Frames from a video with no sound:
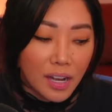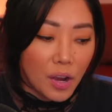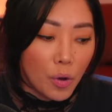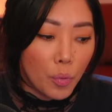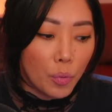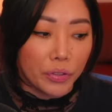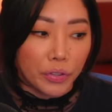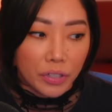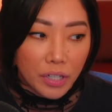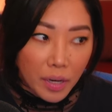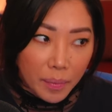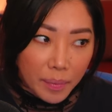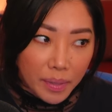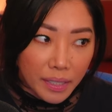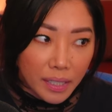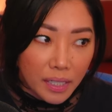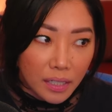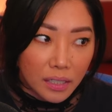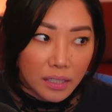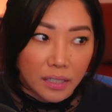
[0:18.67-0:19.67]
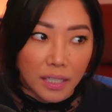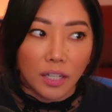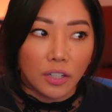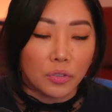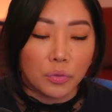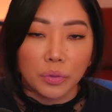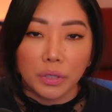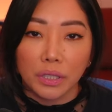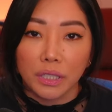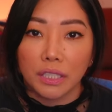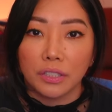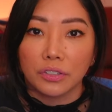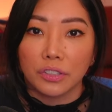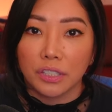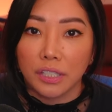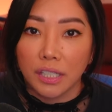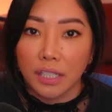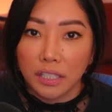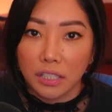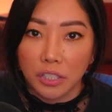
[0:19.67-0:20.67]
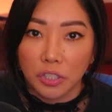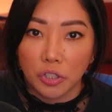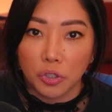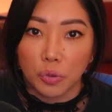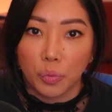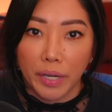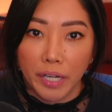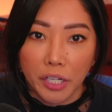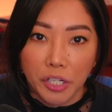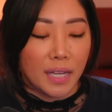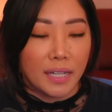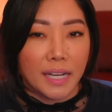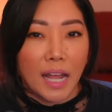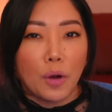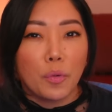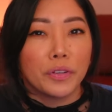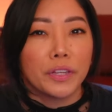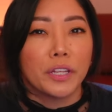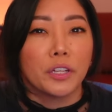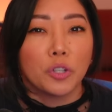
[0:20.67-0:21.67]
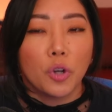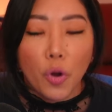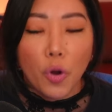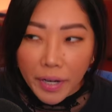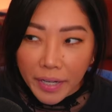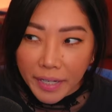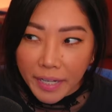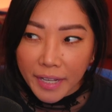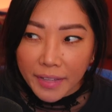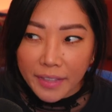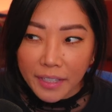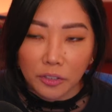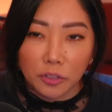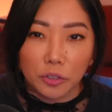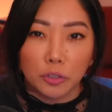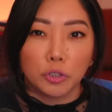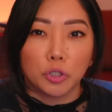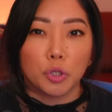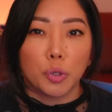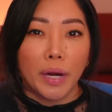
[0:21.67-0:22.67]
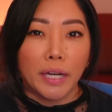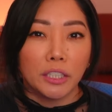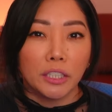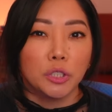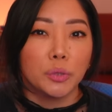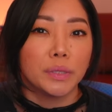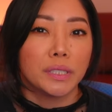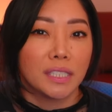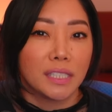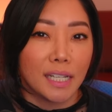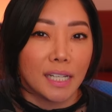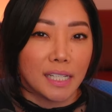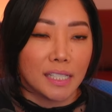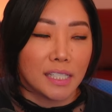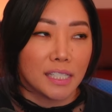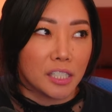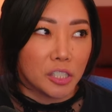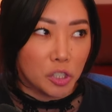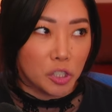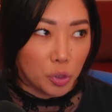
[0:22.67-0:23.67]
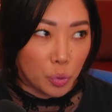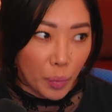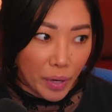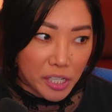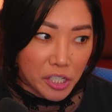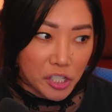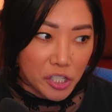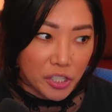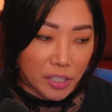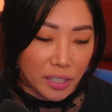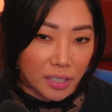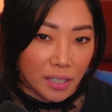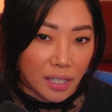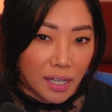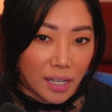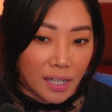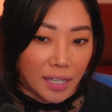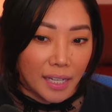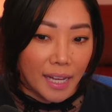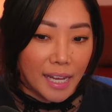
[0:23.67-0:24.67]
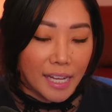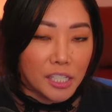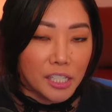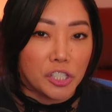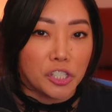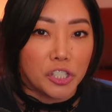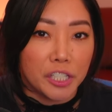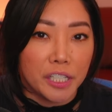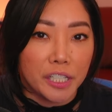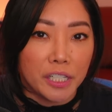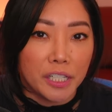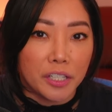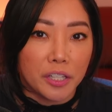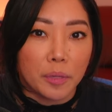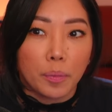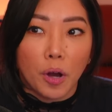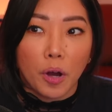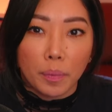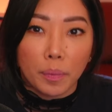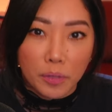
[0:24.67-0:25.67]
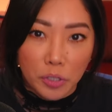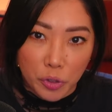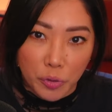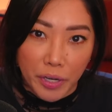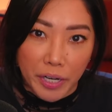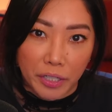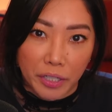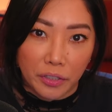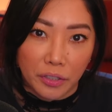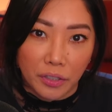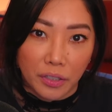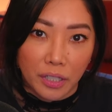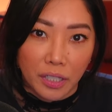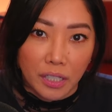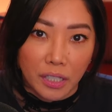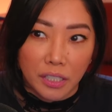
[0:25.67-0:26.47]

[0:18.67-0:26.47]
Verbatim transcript: When they're coming in, they don't really understand the situation. Now, when they're going in there, they're trying to assess the situation is she the perpetrator?